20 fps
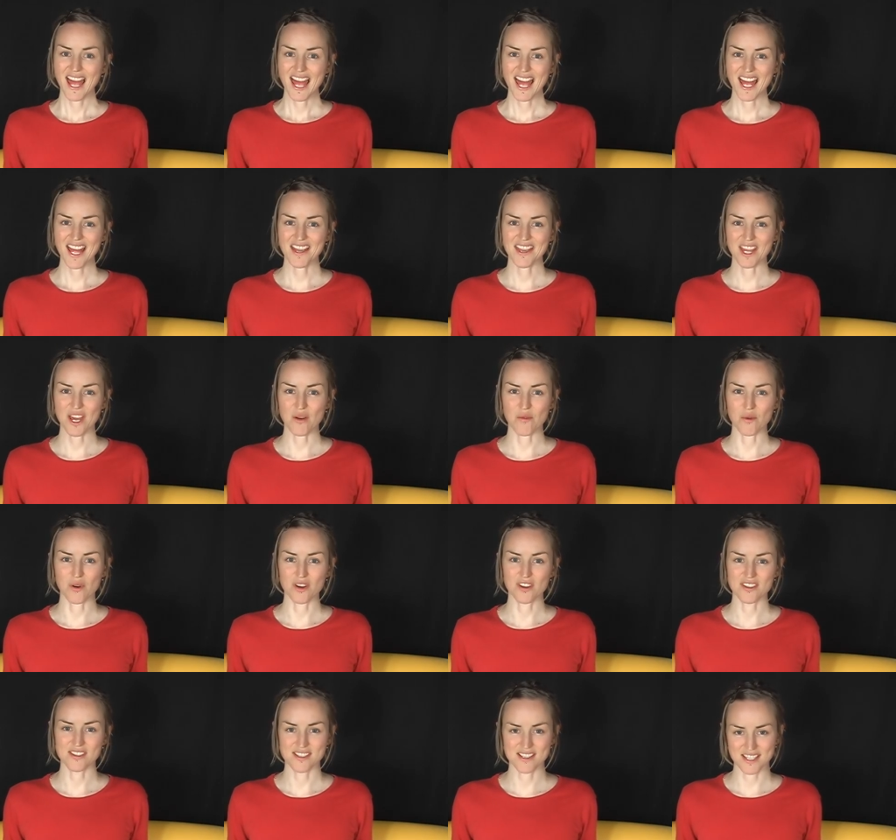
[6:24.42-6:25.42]
And that
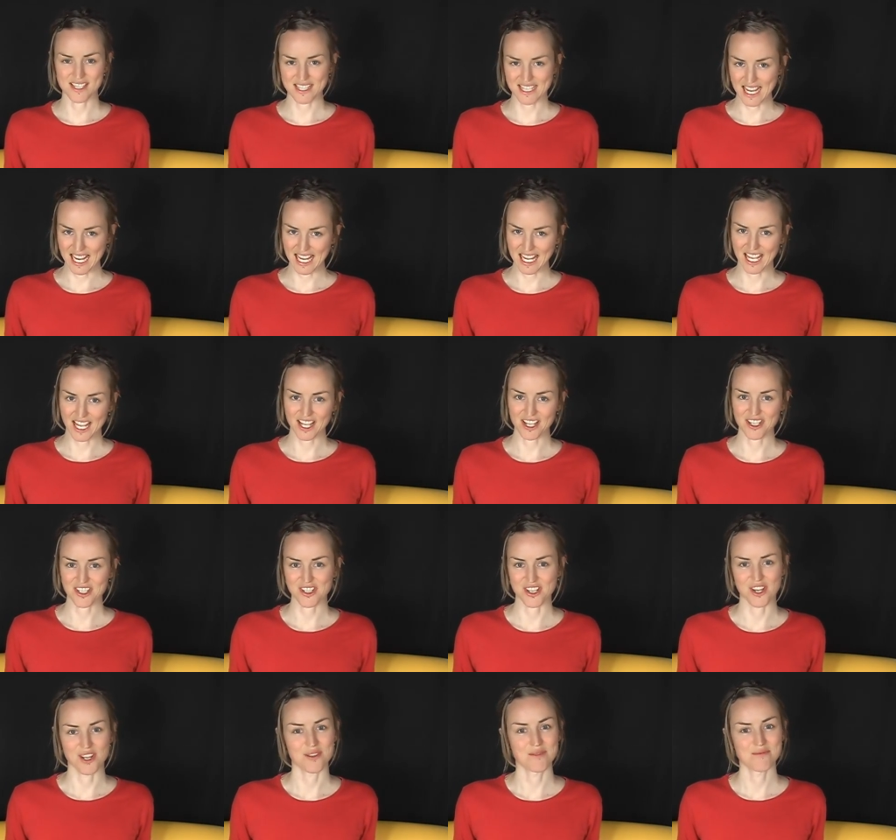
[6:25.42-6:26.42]
was The Daily English
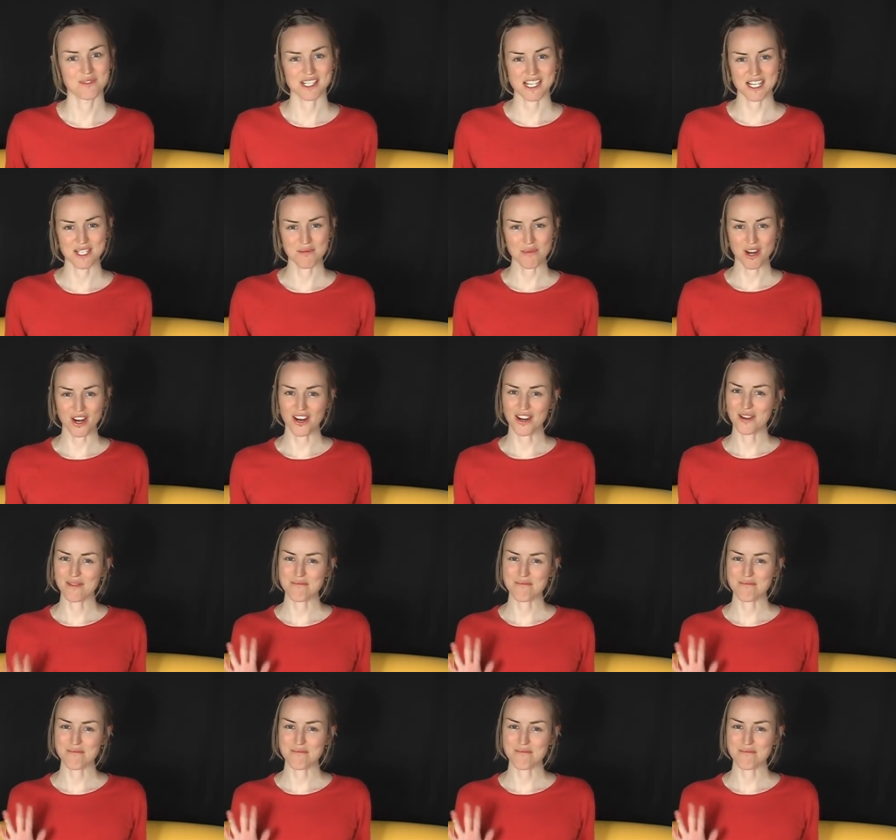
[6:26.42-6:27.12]
Show. See you tomorrow.